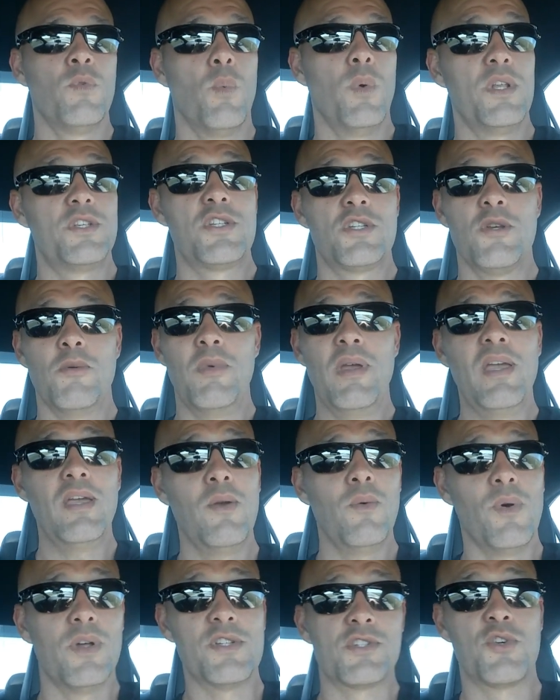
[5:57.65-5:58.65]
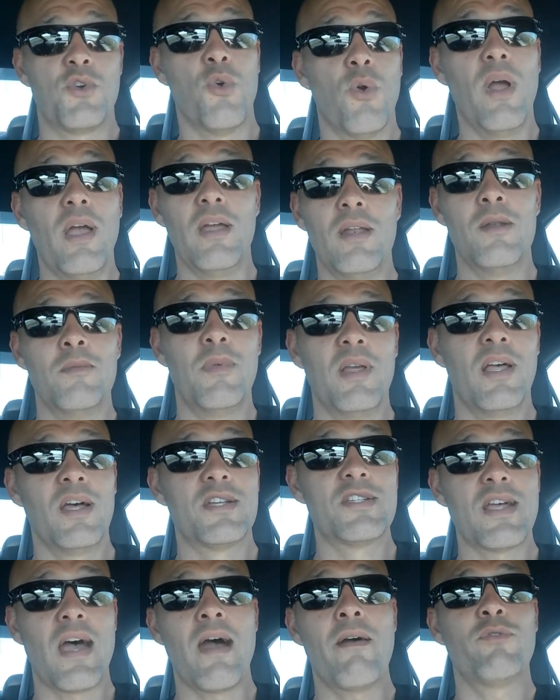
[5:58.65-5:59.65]
which to me was great
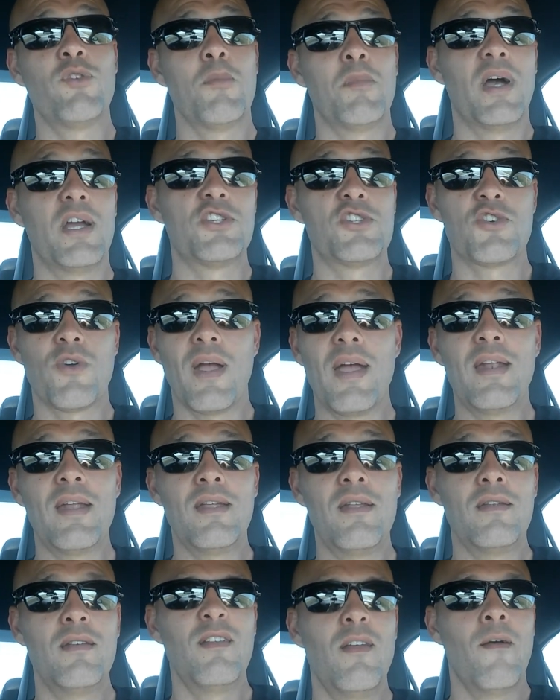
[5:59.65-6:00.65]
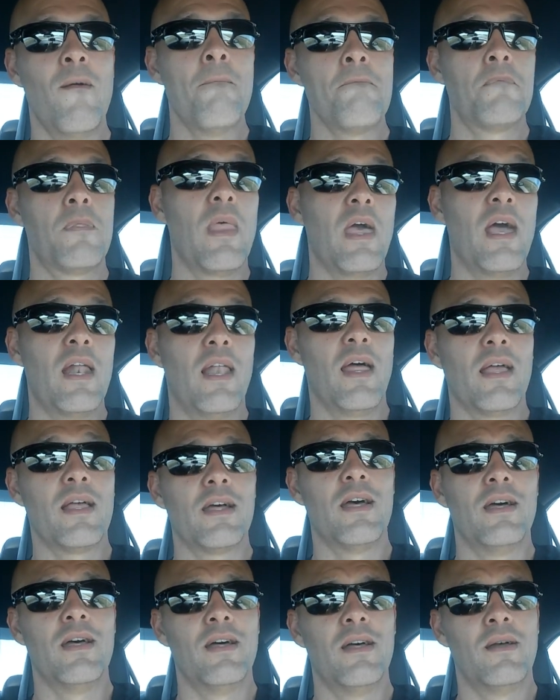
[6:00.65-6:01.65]
because after my trade-in and like
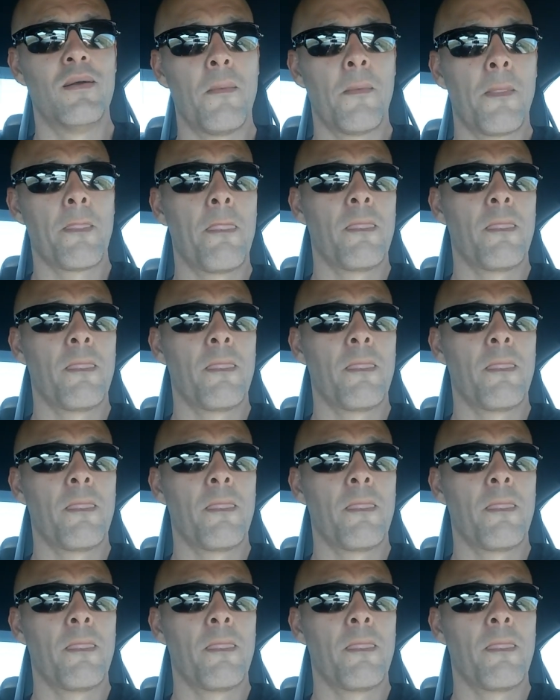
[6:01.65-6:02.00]
a